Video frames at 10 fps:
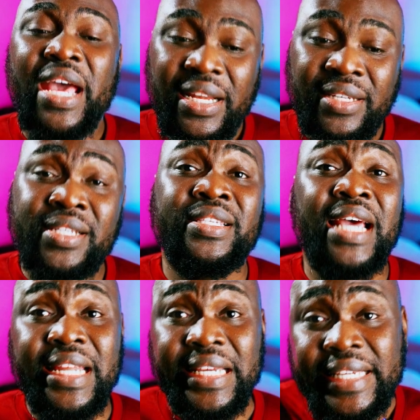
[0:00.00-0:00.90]
These are
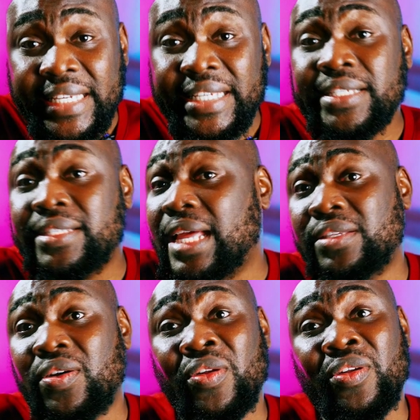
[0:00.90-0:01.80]
the keys that
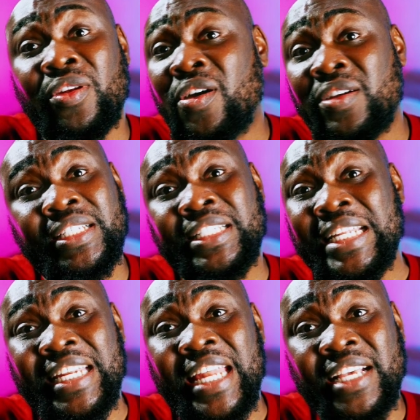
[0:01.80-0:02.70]
unlocked the
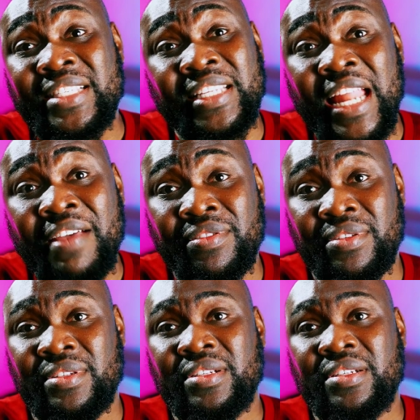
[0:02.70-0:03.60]
next level
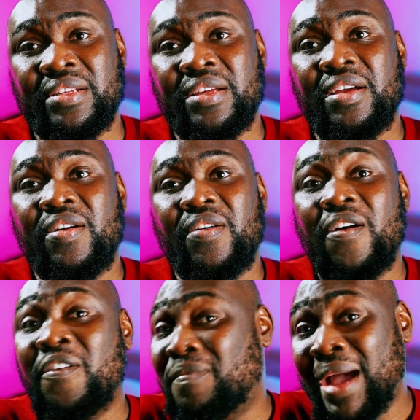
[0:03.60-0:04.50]

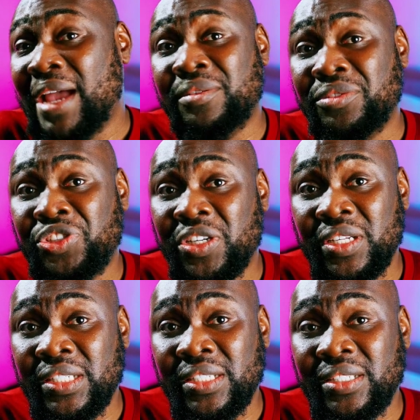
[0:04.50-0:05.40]
of my own
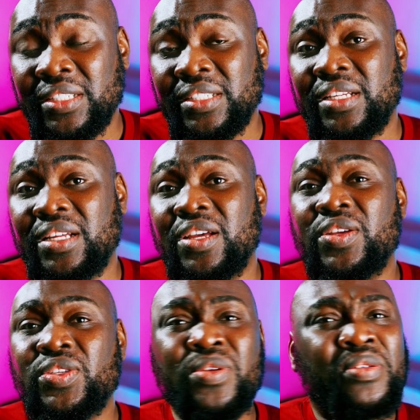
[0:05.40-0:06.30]
journey.
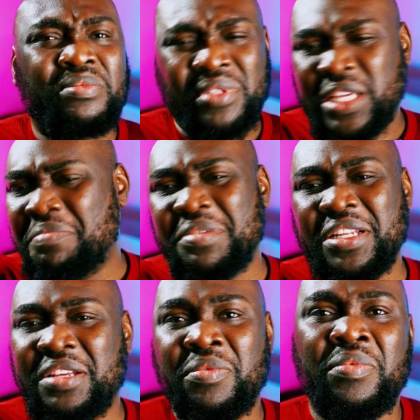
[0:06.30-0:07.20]
So tell me in
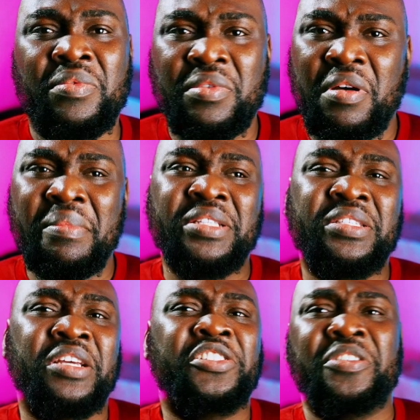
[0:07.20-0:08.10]
the comment
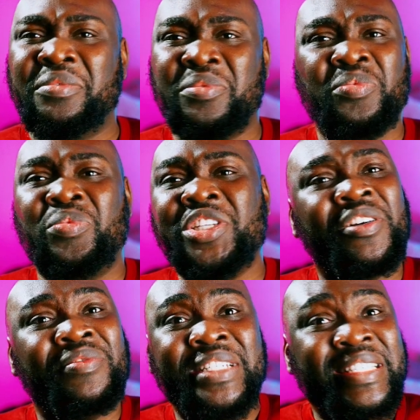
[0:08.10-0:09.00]
section, which
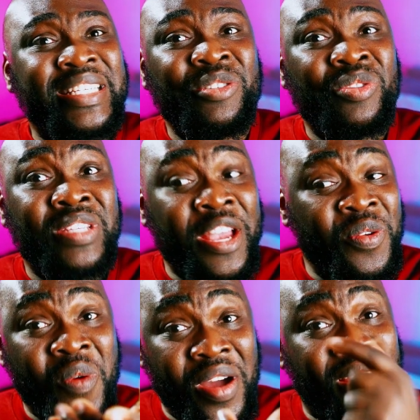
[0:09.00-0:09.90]
of these skills are you
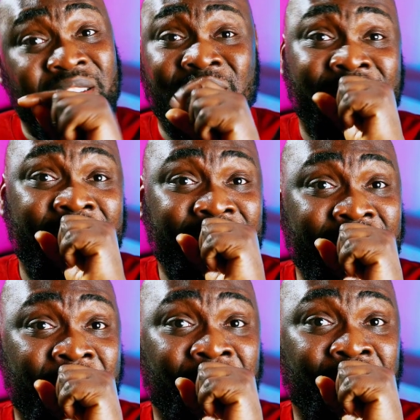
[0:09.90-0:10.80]
working on right now?